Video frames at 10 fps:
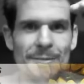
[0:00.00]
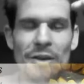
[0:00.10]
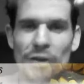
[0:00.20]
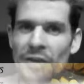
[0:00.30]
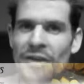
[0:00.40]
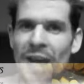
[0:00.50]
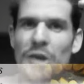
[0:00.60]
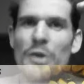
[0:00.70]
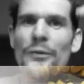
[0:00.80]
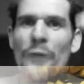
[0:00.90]
It's going to take
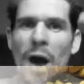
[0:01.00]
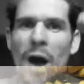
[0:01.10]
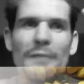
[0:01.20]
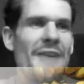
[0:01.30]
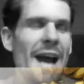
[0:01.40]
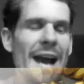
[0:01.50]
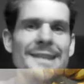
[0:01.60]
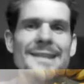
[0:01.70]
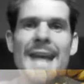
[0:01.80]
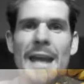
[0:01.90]
you five to eight
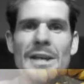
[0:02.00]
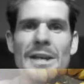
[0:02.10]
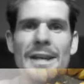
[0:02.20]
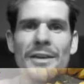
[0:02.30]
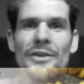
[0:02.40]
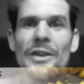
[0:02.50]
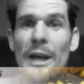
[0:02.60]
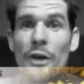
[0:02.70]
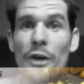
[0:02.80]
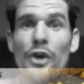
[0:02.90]
to 10 years to
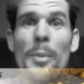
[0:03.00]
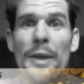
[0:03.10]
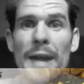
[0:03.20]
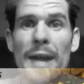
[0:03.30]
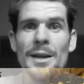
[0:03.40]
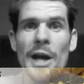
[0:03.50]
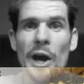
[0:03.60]
get on top of the game.